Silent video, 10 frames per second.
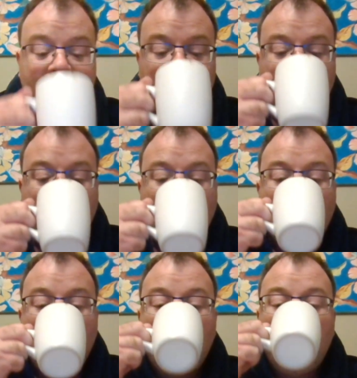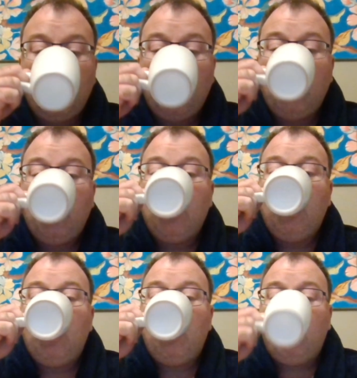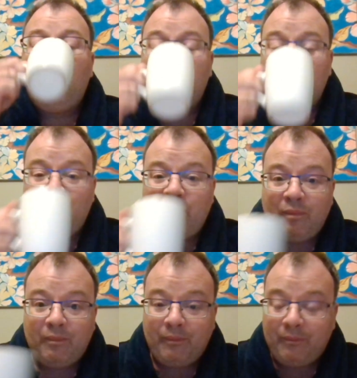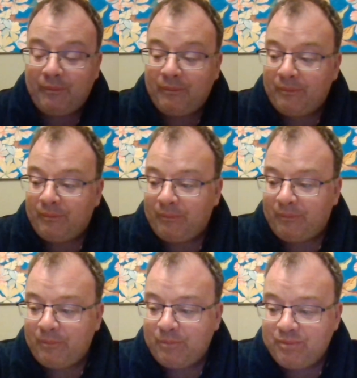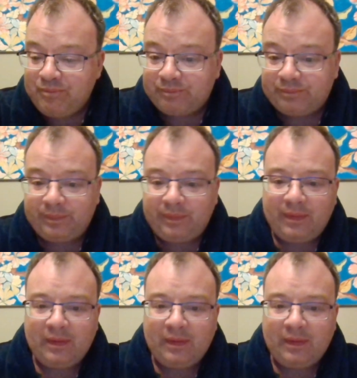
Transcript: No one is speaking in this clip.